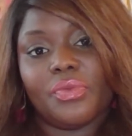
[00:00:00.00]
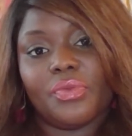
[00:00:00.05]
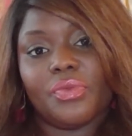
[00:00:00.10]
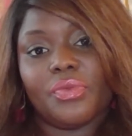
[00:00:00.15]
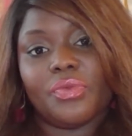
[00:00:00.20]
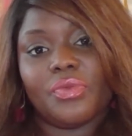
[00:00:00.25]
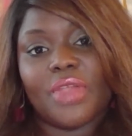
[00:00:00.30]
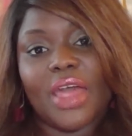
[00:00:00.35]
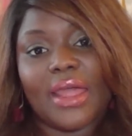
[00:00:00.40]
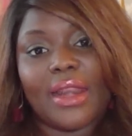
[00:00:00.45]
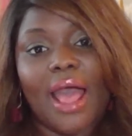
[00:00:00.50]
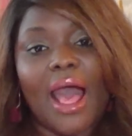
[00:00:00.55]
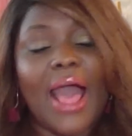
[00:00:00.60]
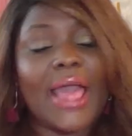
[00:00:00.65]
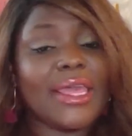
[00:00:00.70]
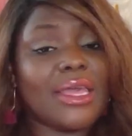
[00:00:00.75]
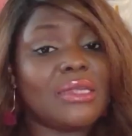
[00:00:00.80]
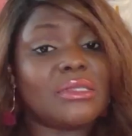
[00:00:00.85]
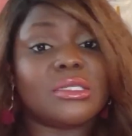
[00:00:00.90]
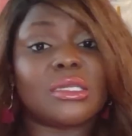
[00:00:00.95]
that I
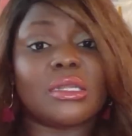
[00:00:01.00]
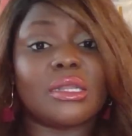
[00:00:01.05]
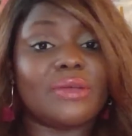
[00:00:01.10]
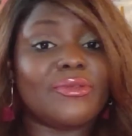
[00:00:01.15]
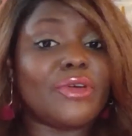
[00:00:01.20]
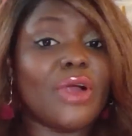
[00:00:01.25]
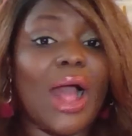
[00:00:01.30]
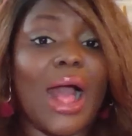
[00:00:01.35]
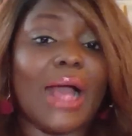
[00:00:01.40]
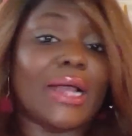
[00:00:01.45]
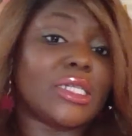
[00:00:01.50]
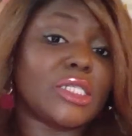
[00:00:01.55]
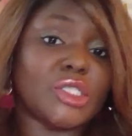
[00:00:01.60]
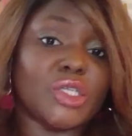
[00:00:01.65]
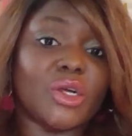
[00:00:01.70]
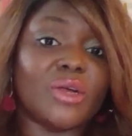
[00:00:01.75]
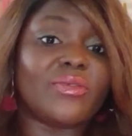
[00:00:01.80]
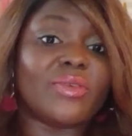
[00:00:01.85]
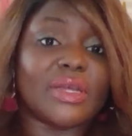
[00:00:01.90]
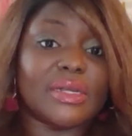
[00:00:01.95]
can deliver high
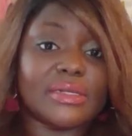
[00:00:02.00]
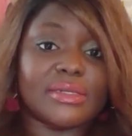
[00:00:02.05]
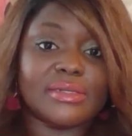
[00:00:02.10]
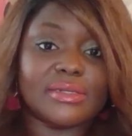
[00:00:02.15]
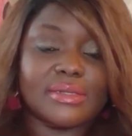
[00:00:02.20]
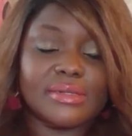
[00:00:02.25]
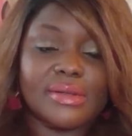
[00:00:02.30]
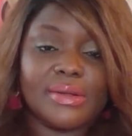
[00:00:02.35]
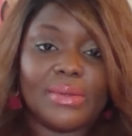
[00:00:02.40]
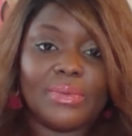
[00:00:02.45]
service,